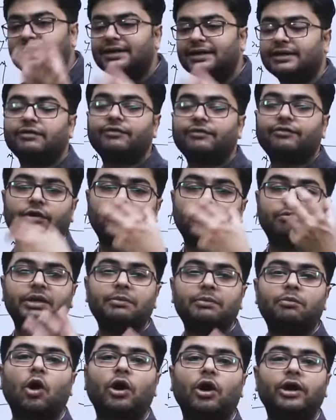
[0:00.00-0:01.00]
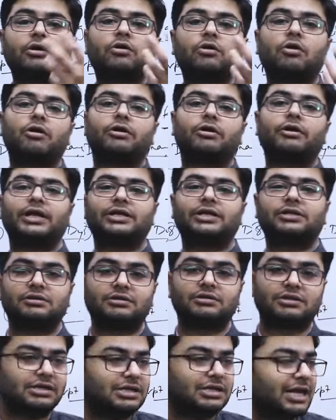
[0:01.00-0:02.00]
it from the modern
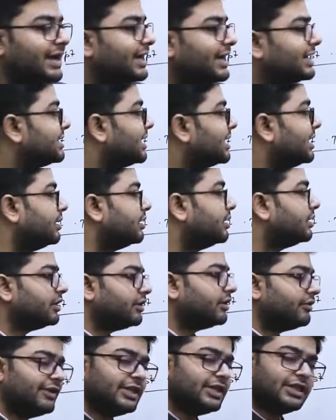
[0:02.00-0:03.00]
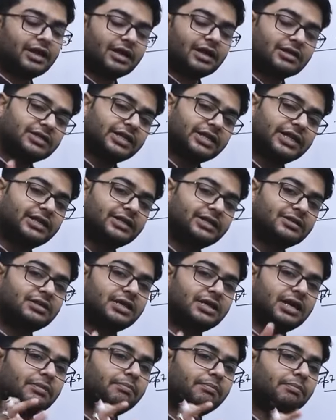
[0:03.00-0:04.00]
connotations, just like I said, whether a state is
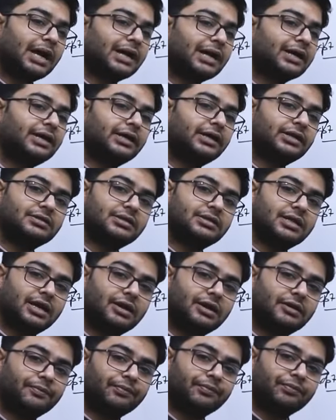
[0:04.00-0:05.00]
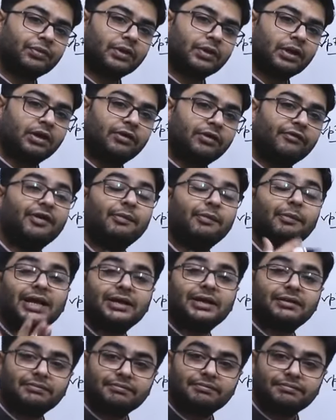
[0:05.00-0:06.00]
there, market is there,
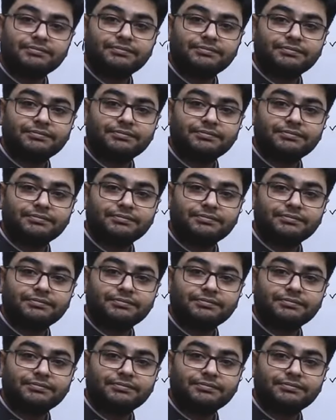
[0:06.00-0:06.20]
women,